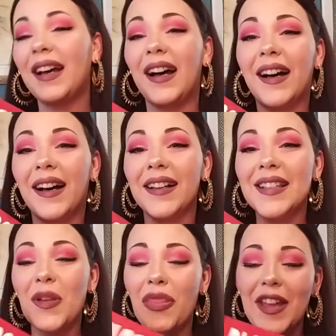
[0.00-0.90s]

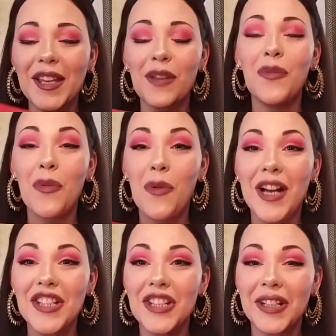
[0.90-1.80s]
So thank you for
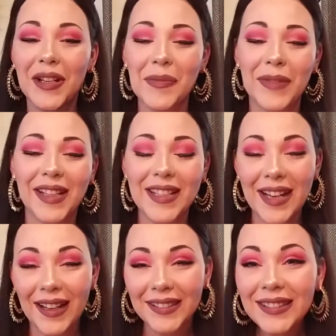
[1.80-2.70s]
watching my
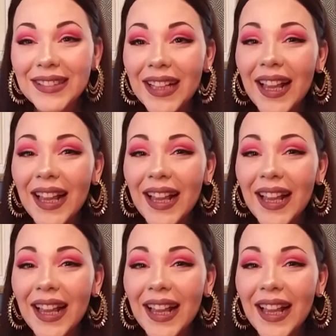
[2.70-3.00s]
channel.